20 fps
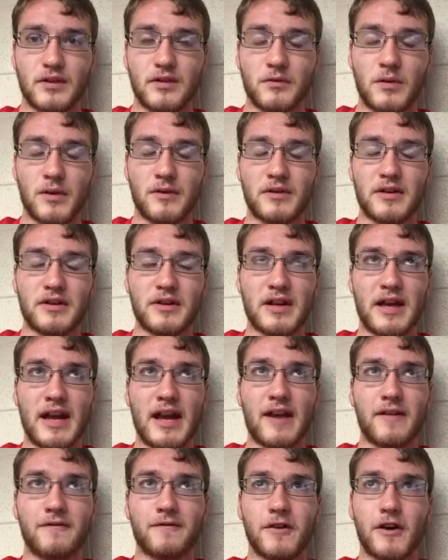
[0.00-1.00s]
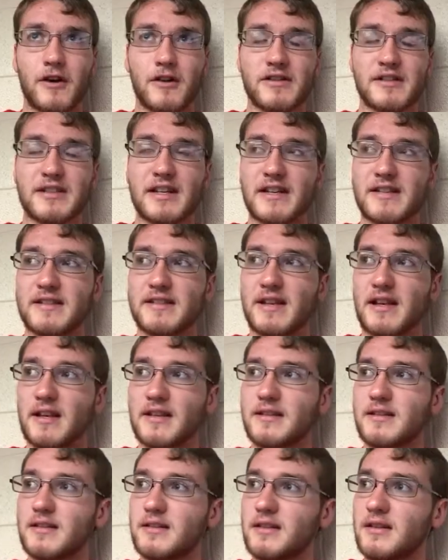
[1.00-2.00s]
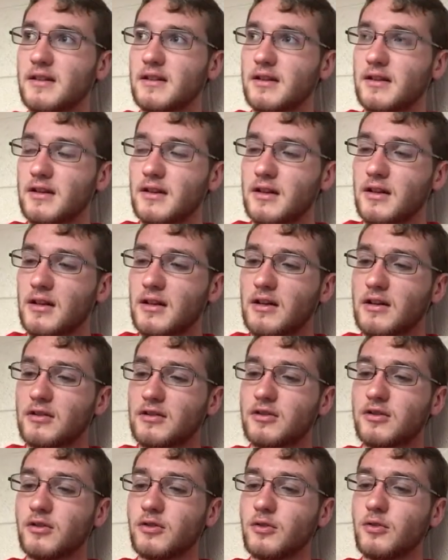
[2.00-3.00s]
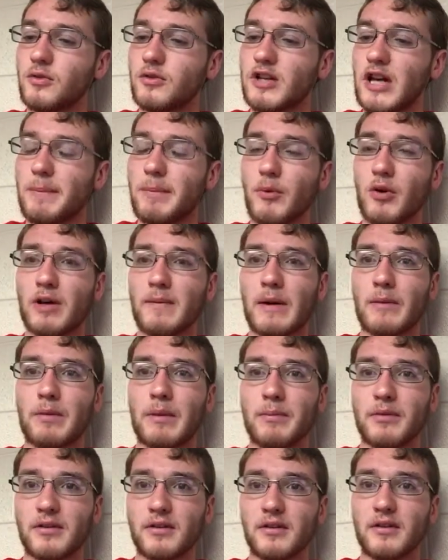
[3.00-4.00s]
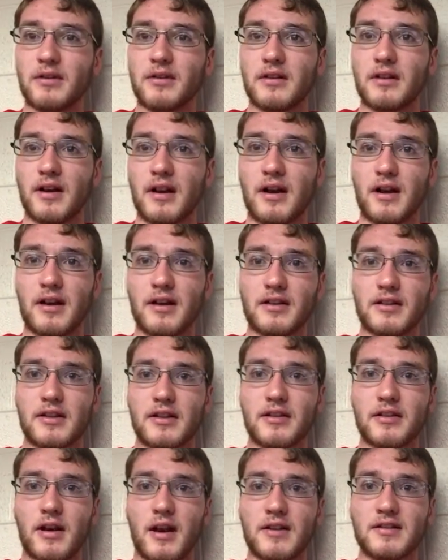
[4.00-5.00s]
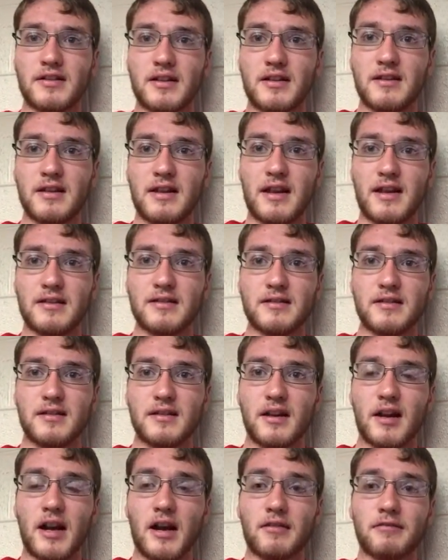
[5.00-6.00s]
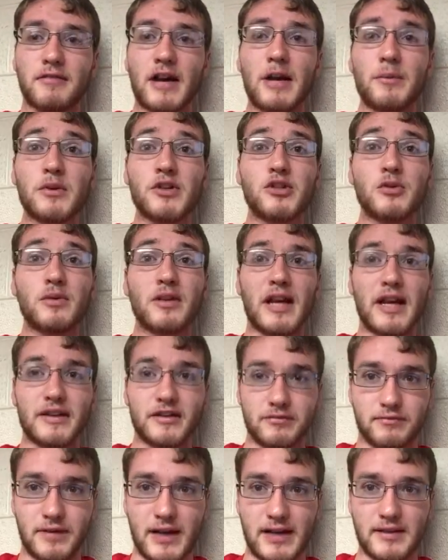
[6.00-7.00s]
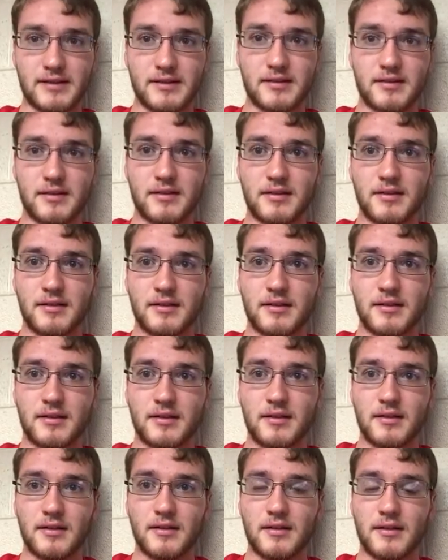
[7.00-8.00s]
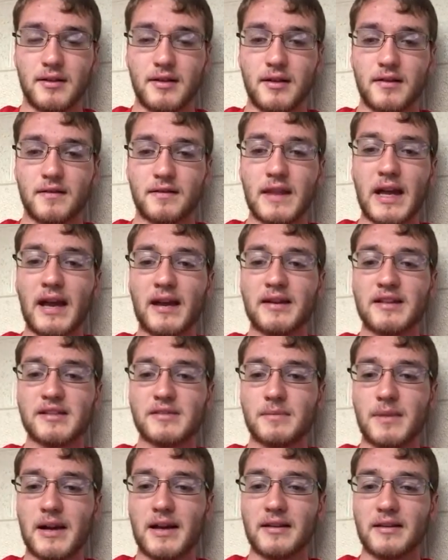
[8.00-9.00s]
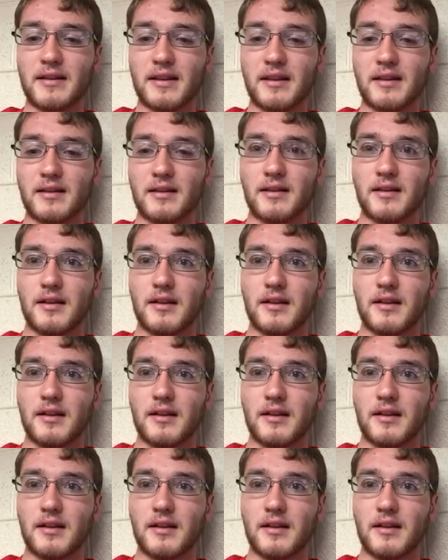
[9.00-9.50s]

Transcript: What did I have first? I said to not be worried about what people thought in the end. Write what you like to write. That is my thing.